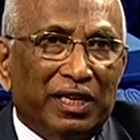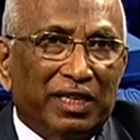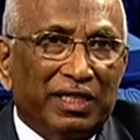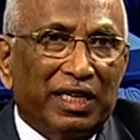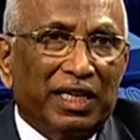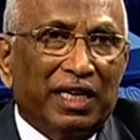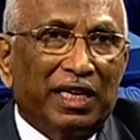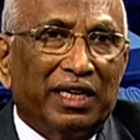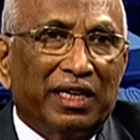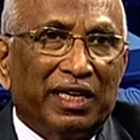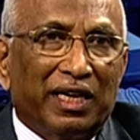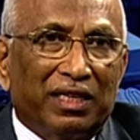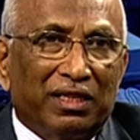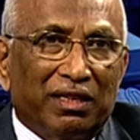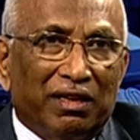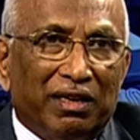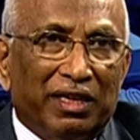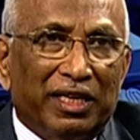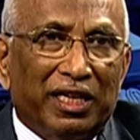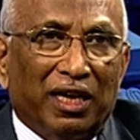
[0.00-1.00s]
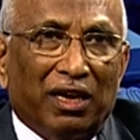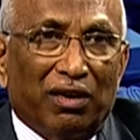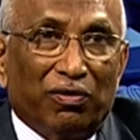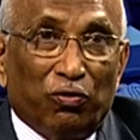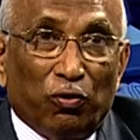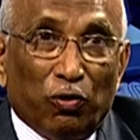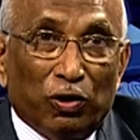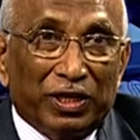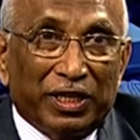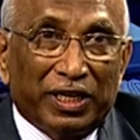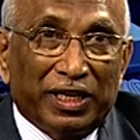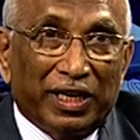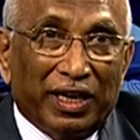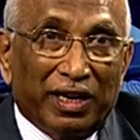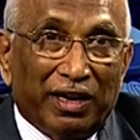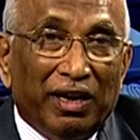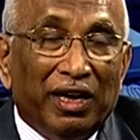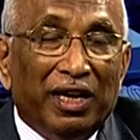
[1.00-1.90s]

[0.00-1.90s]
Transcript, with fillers: second year, third year or fourth year.